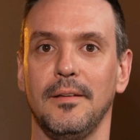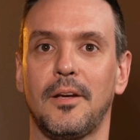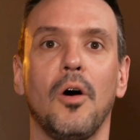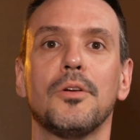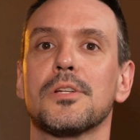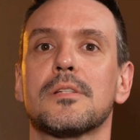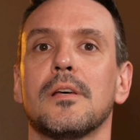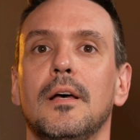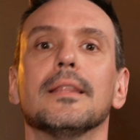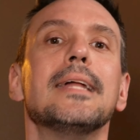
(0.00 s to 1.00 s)
You can't just
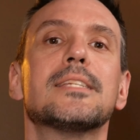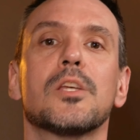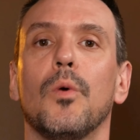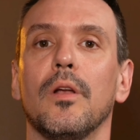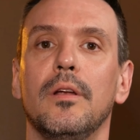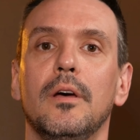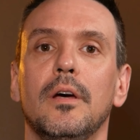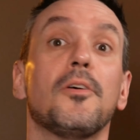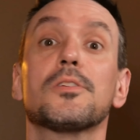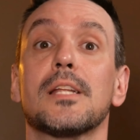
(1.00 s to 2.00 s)
let someone
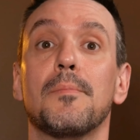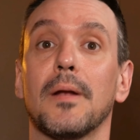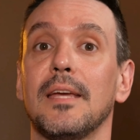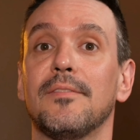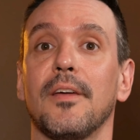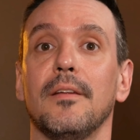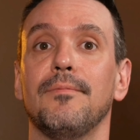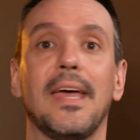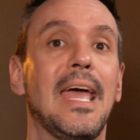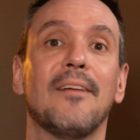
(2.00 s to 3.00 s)
falsely believe
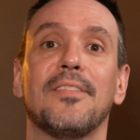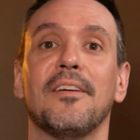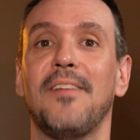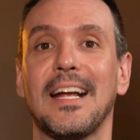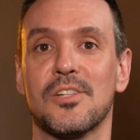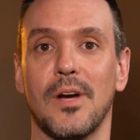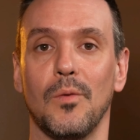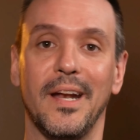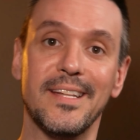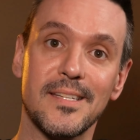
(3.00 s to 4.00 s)
that they have their facts straight
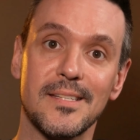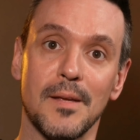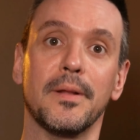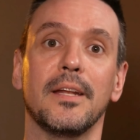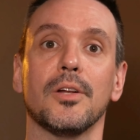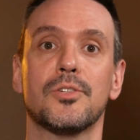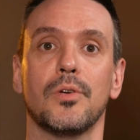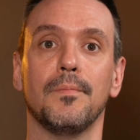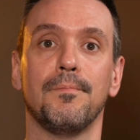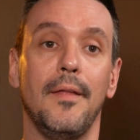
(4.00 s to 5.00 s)
when it's simply not
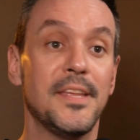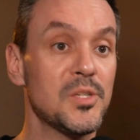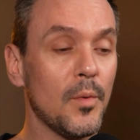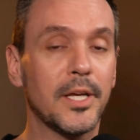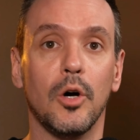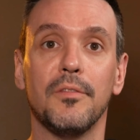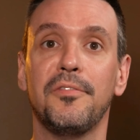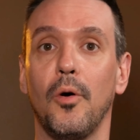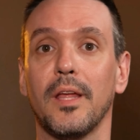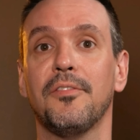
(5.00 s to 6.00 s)
true. And this is what we call
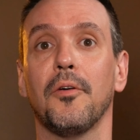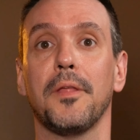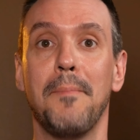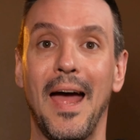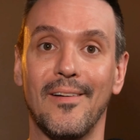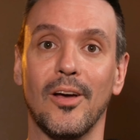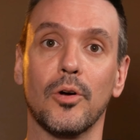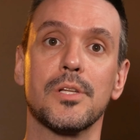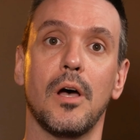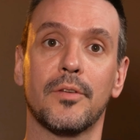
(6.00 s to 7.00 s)
falling for the
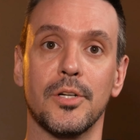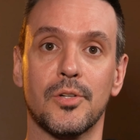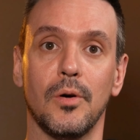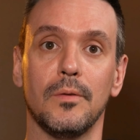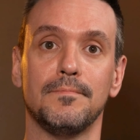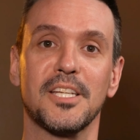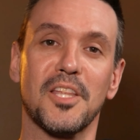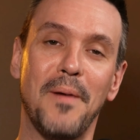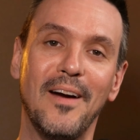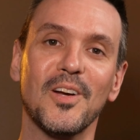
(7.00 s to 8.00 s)
paradox of control. So
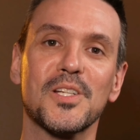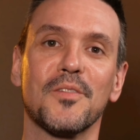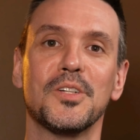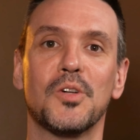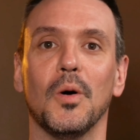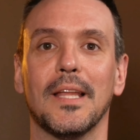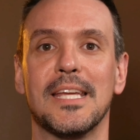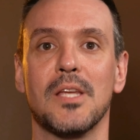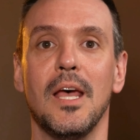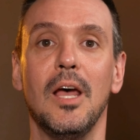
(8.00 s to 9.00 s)
the paradox of control
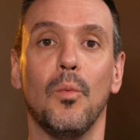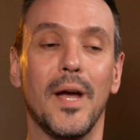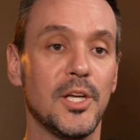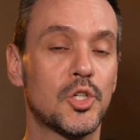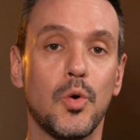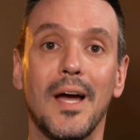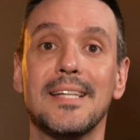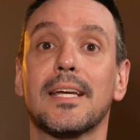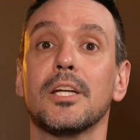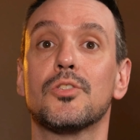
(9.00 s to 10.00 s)
is where you try
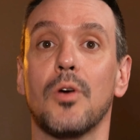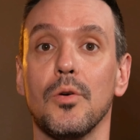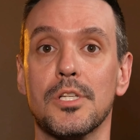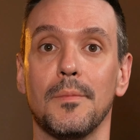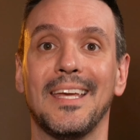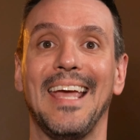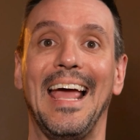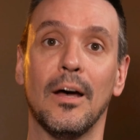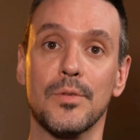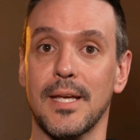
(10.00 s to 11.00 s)
to control something
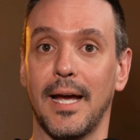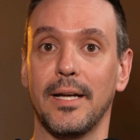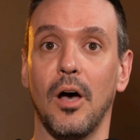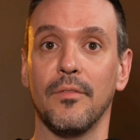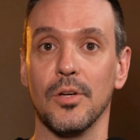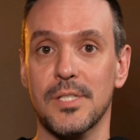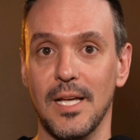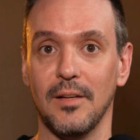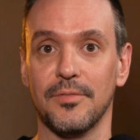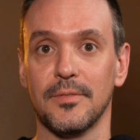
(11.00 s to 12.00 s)
outside of
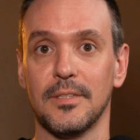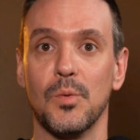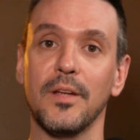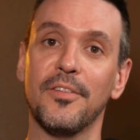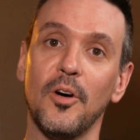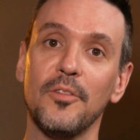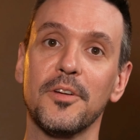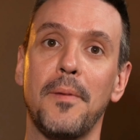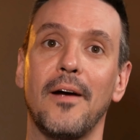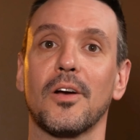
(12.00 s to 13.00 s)
yourself. So when you fall for
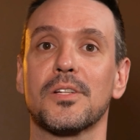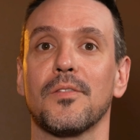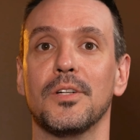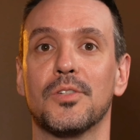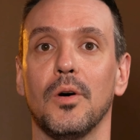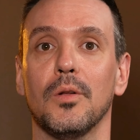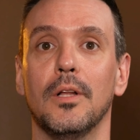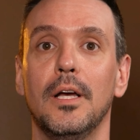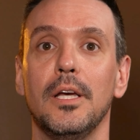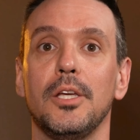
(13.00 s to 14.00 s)
the paradox of control,
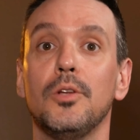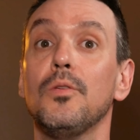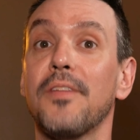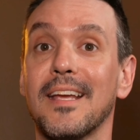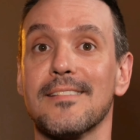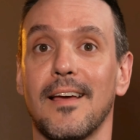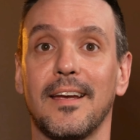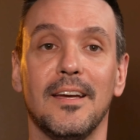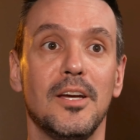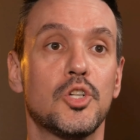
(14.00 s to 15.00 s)
you do things
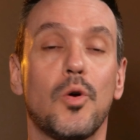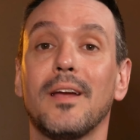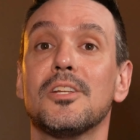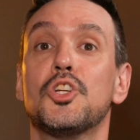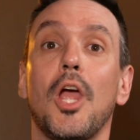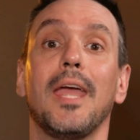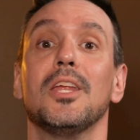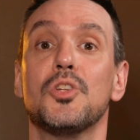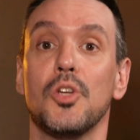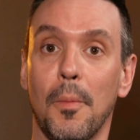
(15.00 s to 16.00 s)
like trying to
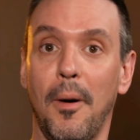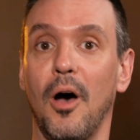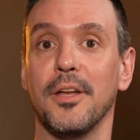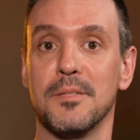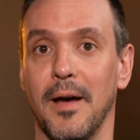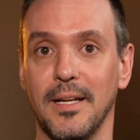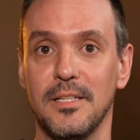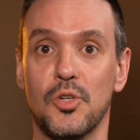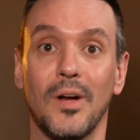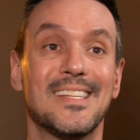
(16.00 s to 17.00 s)
change your partner's mind,
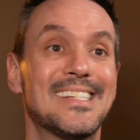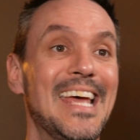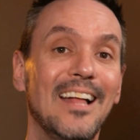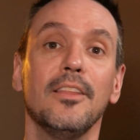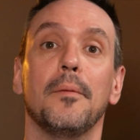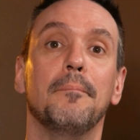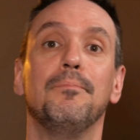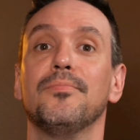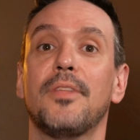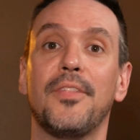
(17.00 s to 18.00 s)
trying to tell them
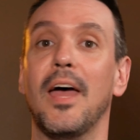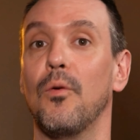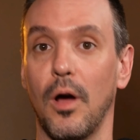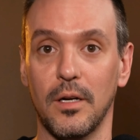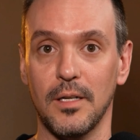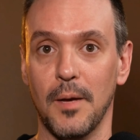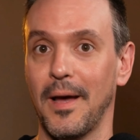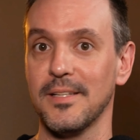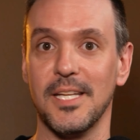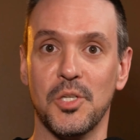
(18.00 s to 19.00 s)
that they're wrong
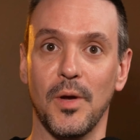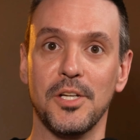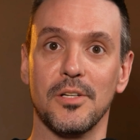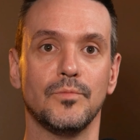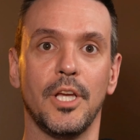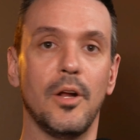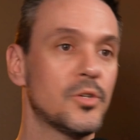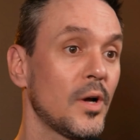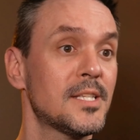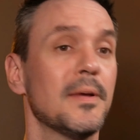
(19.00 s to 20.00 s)
about a situation,
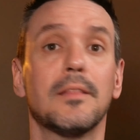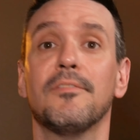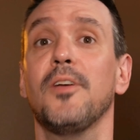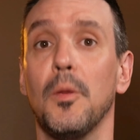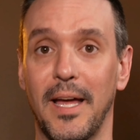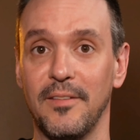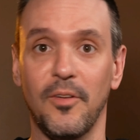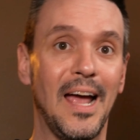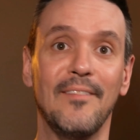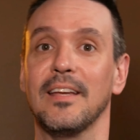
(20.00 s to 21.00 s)
trying to make them feel bad
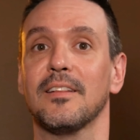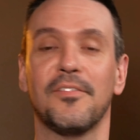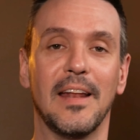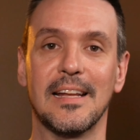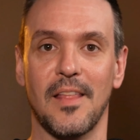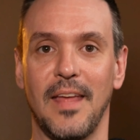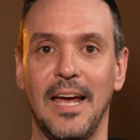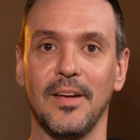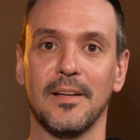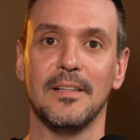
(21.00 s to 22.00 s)
for having the feelings that they're having.